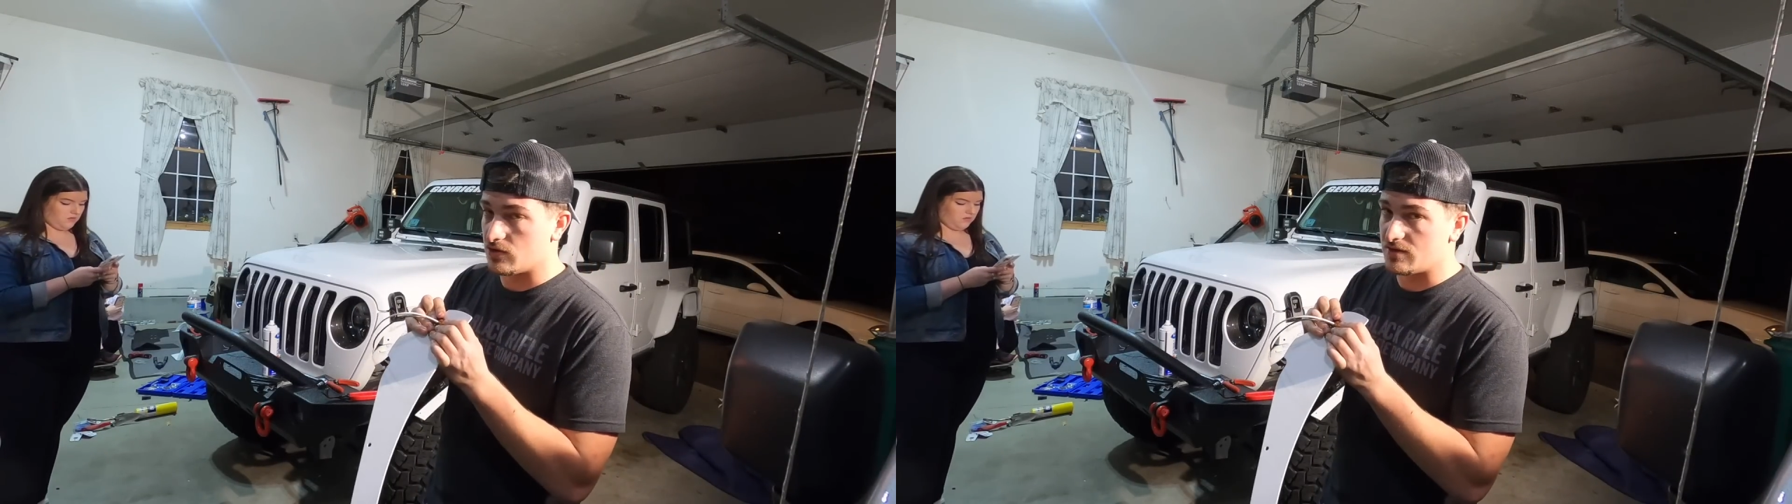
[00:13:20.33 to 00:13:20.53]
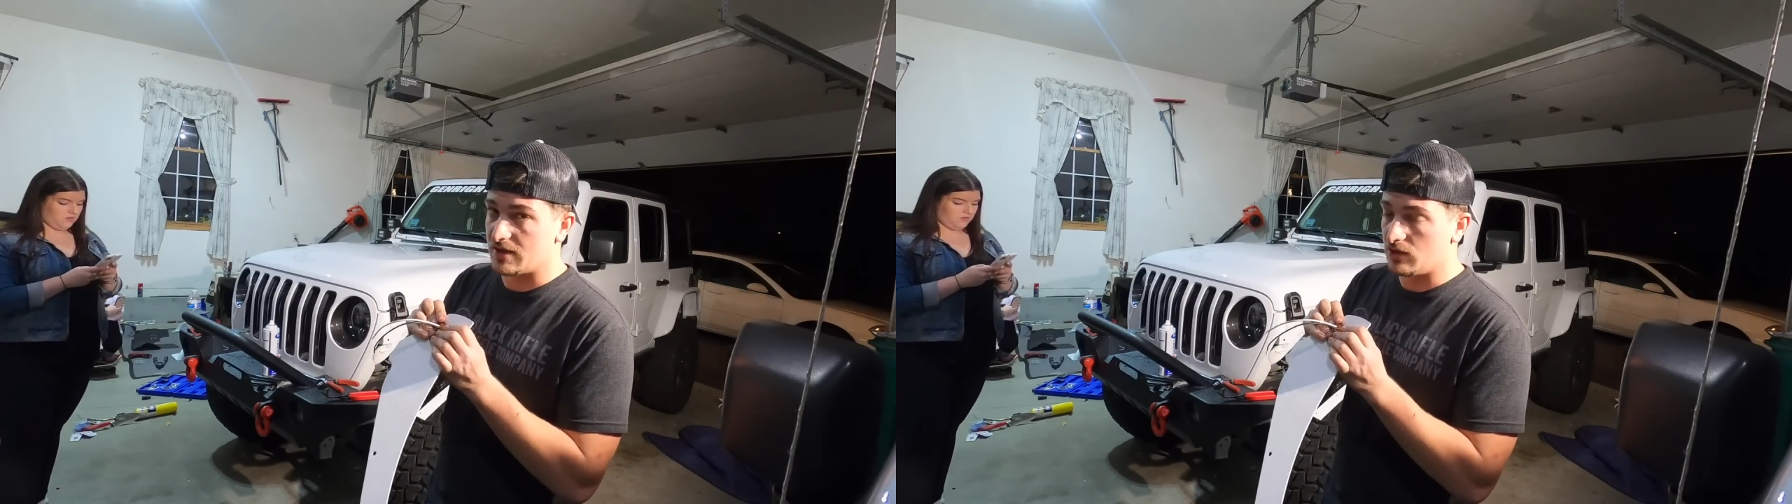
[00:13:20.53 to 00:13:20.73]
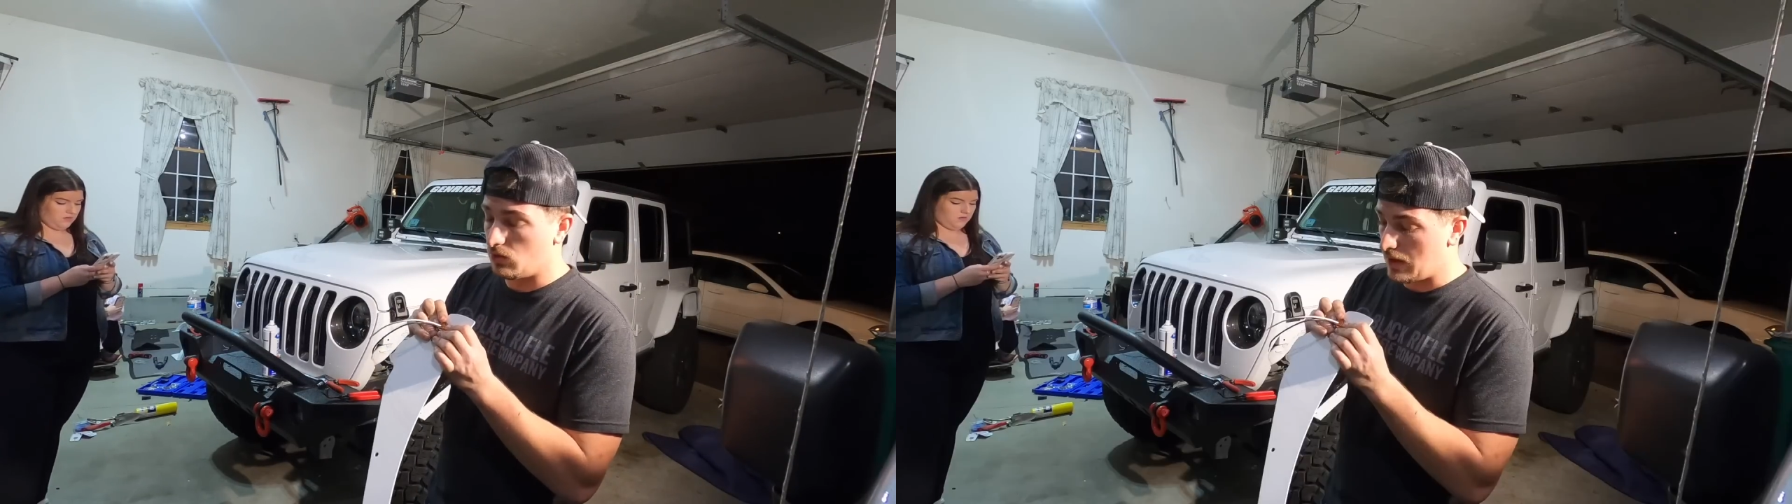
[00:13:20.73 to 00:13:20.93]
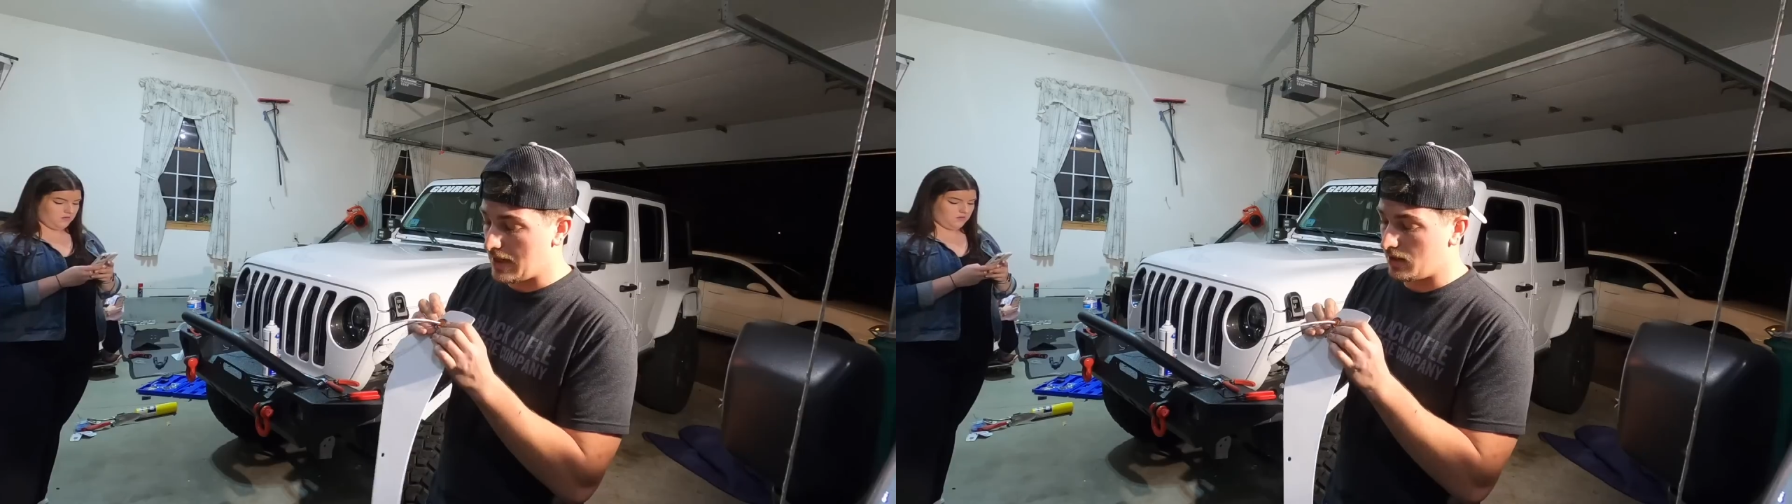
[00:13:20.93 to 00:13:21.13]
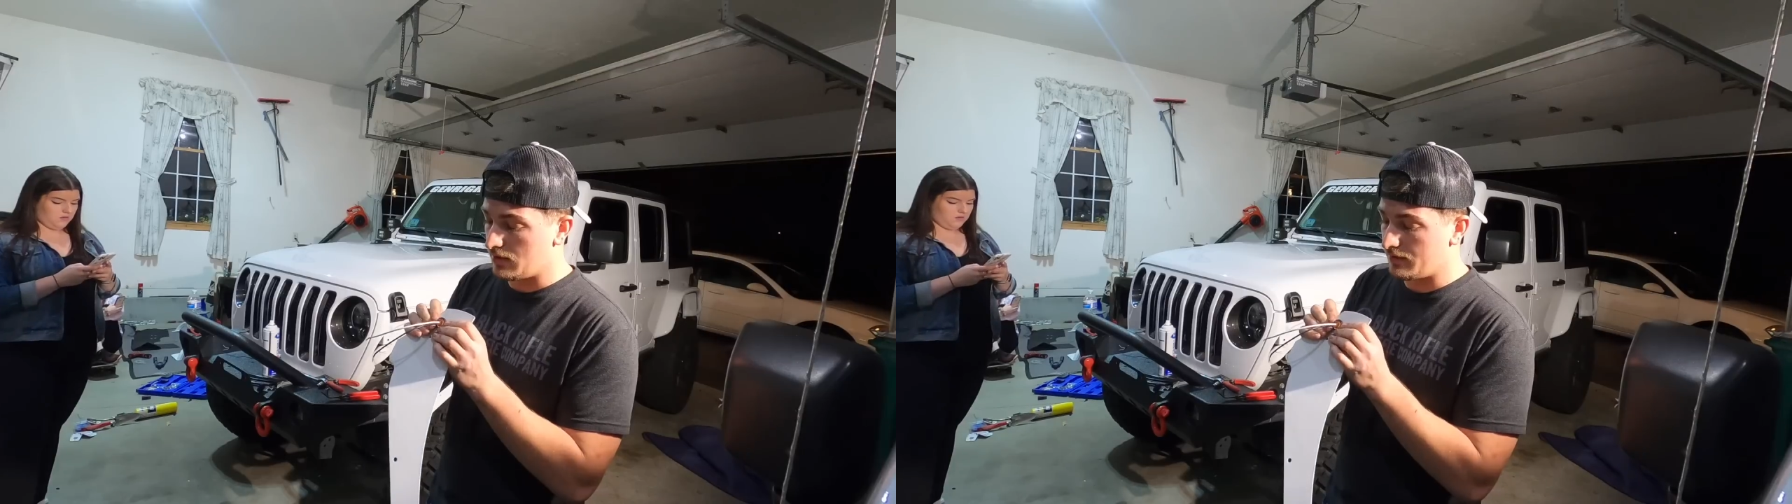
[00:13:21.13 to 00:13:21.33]
signal
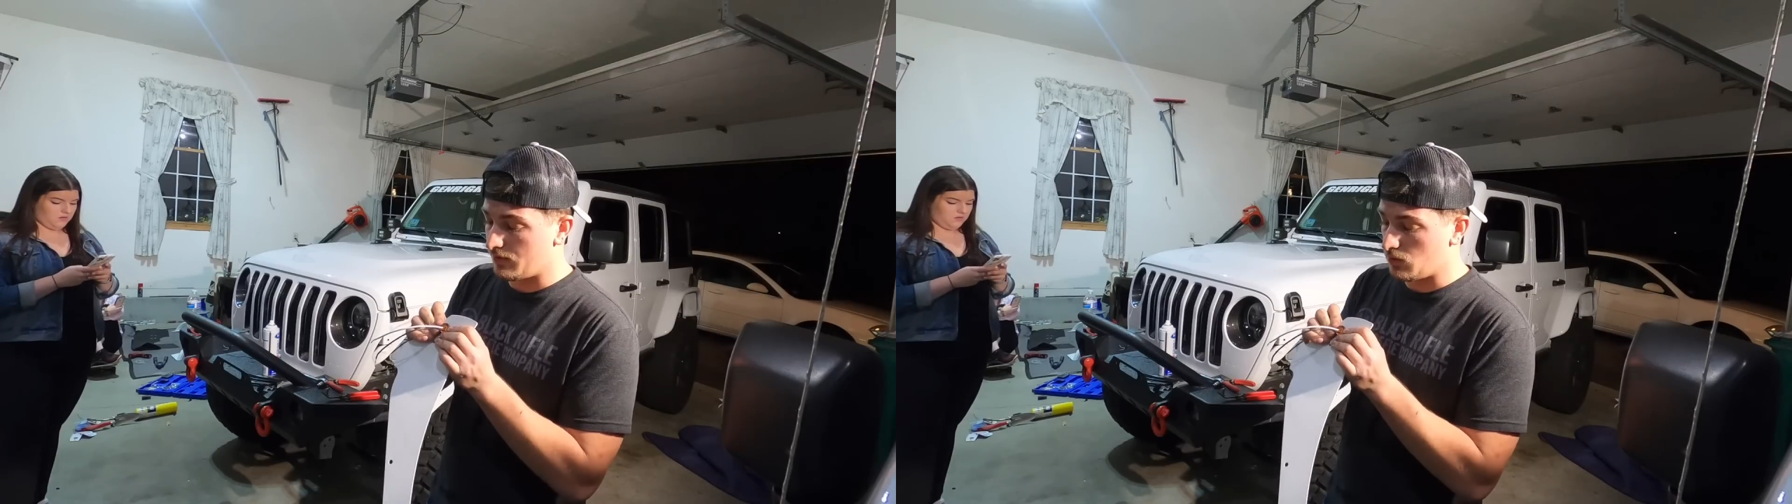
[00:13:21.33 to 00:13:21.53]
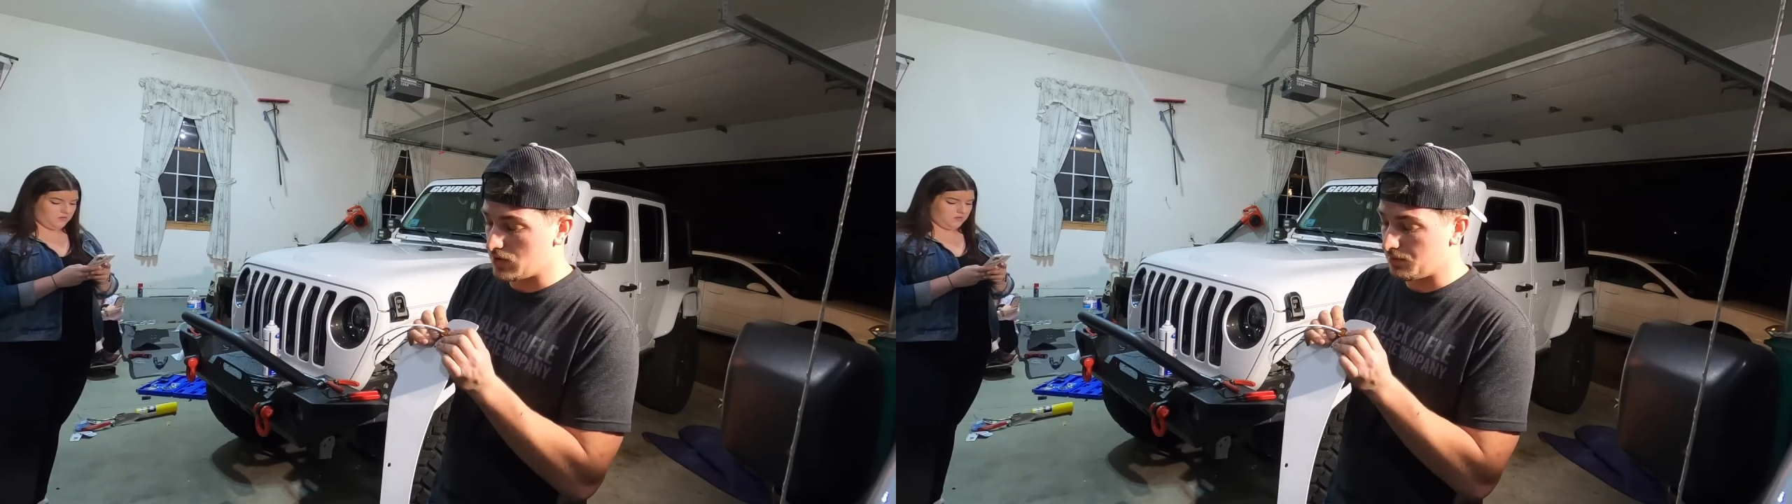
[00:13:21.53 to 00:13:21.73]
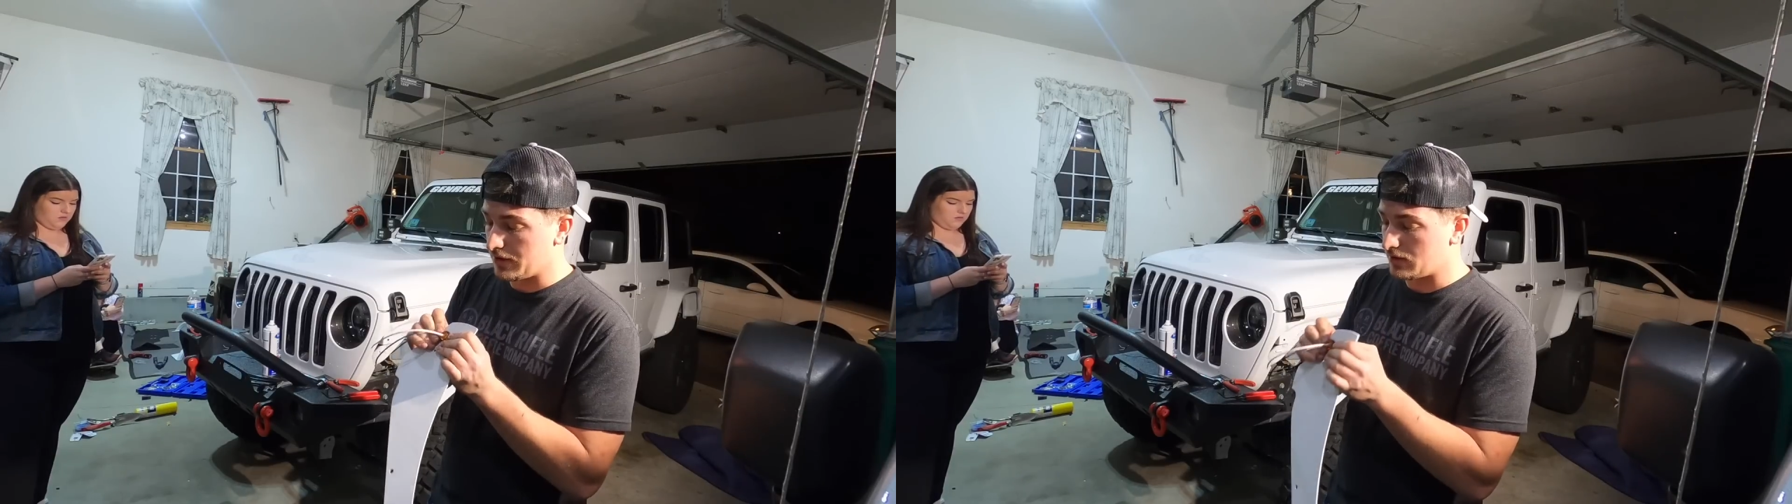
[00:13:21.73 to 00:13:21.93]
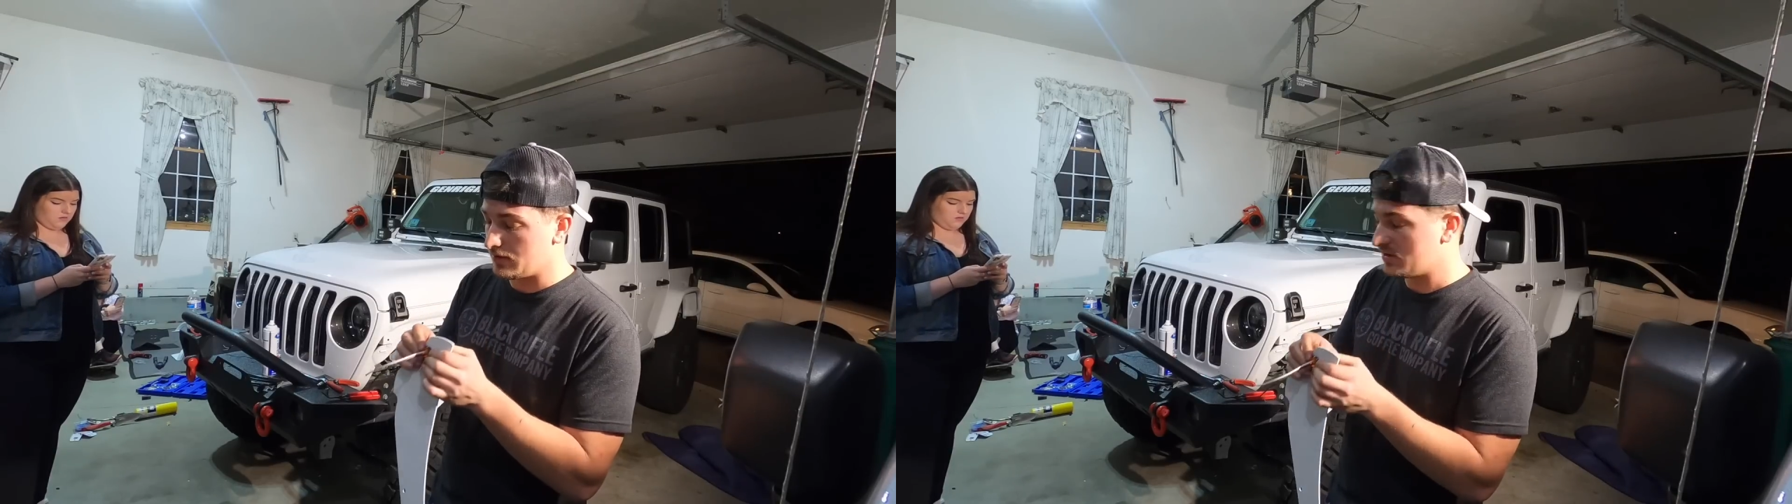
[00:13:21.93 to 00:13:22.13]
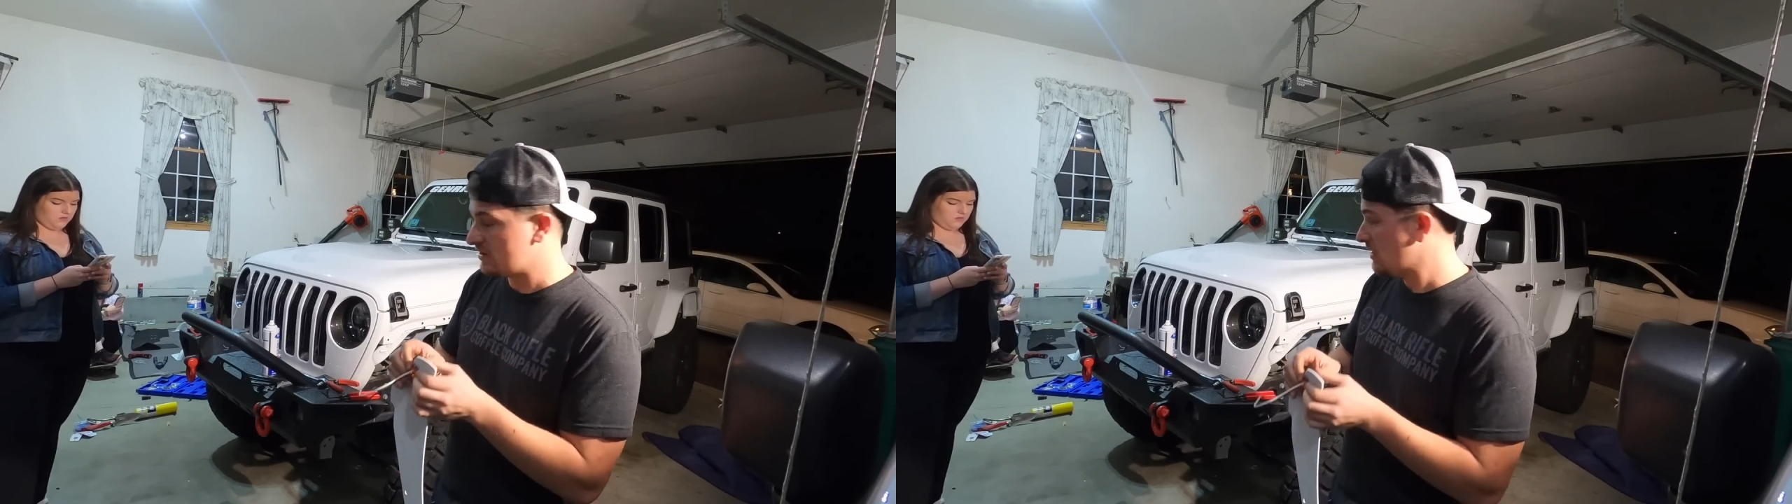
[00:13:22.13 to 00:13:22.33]
wire for when the blinker
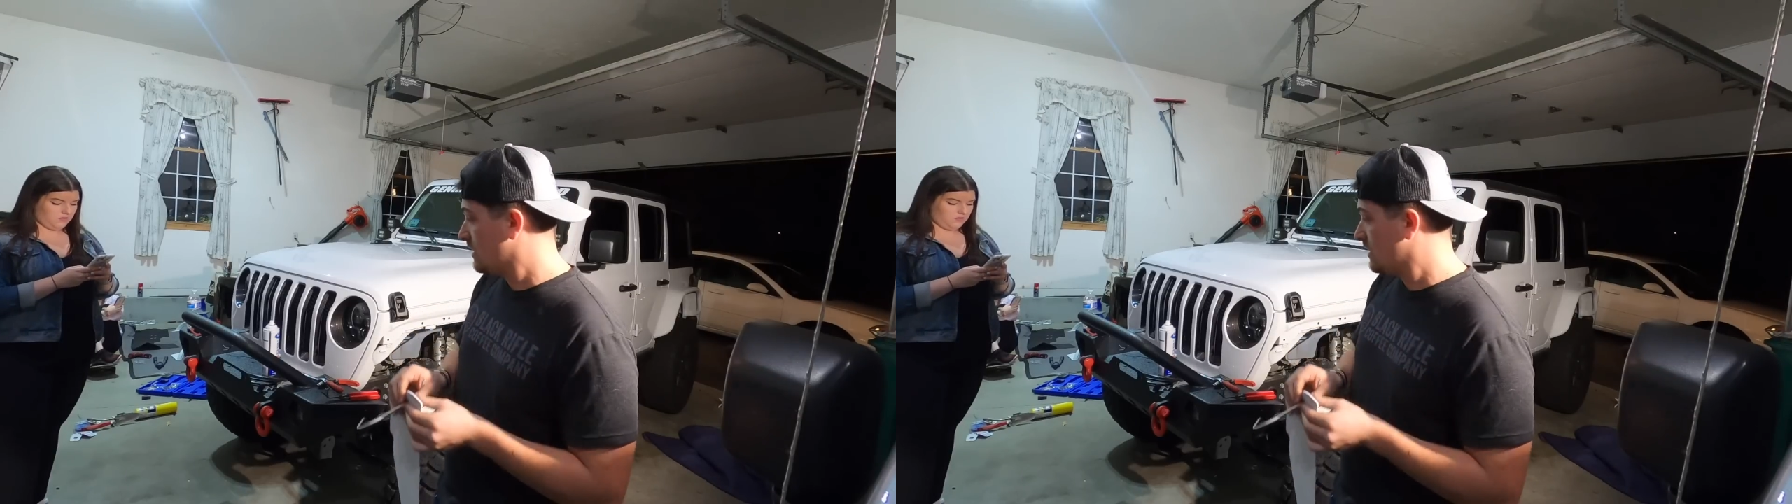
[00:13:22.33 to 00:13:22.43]
is.